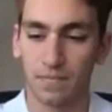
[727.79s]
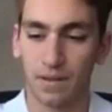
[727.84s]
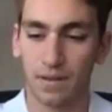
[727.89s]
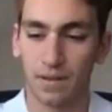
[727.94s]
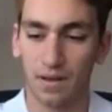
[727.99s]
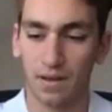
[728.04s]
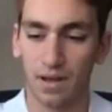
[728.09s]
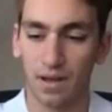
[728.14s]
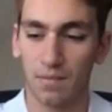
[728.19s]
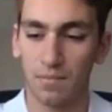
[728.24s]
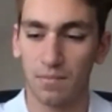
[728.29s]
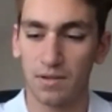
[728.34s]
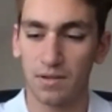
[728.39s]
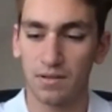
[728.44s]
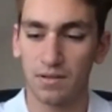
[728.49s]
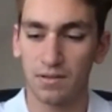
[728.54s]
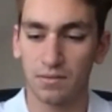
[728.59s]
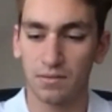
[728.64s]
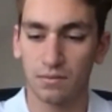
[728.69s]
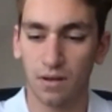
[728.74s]
I
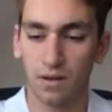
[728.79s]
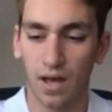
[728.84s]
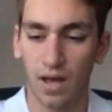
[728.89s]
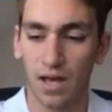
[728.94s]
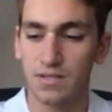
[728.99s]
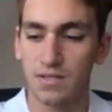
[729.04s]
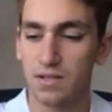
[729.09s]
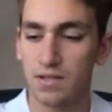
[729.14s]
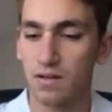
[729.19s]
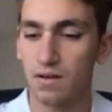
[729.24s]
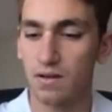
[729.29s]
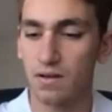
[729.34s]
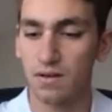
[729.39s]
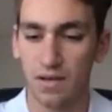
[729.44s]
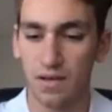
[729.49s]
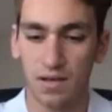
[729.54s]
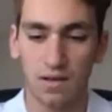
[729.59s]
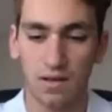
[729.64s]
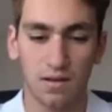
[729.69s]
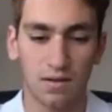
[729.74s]
mean, as a young
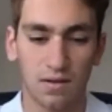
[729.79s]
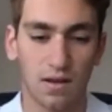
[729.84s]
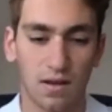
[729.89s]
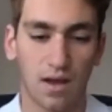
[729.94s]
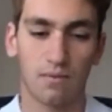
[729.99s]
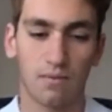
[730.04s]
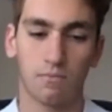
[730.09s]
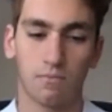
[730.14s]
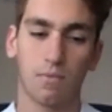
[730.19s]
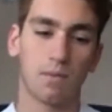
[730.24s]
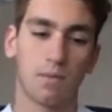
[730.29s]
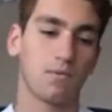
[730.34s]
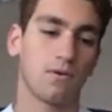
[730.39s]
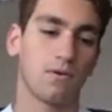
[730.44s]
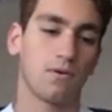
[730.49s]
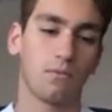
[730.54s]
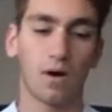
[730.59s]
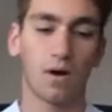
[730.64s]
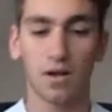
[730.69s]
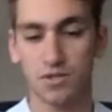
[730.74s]
kid, I remember
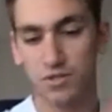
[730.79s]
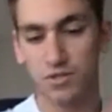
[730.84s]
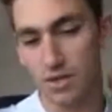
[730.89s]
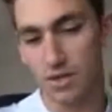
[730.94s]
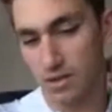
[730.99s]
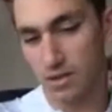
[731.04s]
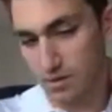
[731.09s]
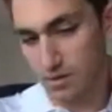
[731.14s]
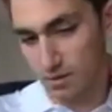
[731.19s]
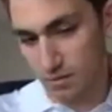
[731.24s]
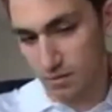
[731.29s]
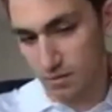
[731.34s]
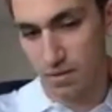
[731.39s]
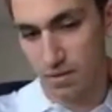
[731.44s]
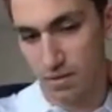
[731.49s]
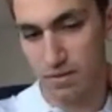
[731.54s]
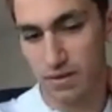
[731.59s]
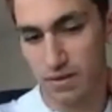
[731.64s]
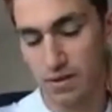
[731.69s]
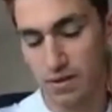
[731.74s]
watching
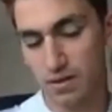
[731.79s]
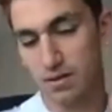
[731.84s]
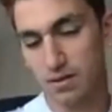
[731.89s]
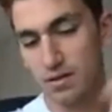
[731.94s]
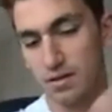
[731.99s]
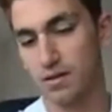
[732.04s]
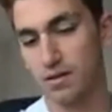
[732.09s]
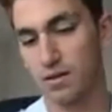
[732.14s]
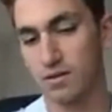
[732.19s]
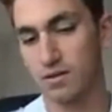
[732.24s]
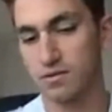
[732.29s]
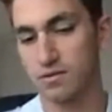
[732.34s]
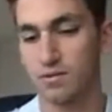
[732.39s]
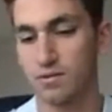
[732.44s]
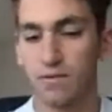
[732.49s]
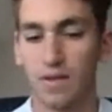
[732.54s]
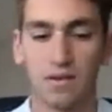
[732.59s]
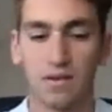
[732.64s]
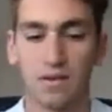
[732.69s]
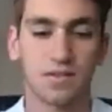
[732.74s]
the
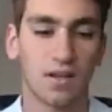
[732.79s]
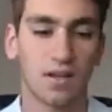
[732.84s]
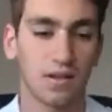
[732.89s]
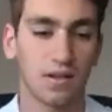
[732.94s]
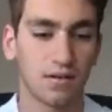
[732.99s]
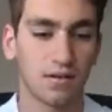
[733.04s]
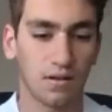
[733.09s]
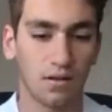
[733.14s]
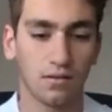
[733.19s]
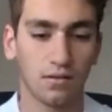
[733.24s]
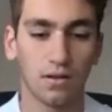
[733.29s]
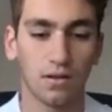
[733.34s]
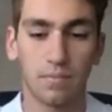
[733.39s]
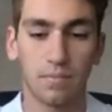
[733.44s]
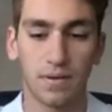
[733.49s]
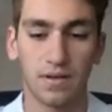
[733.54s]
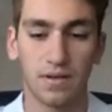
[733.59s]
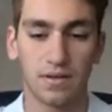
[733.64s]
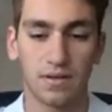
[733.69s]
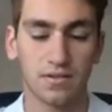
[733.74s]
2008
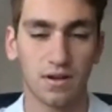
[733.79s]
Olympics,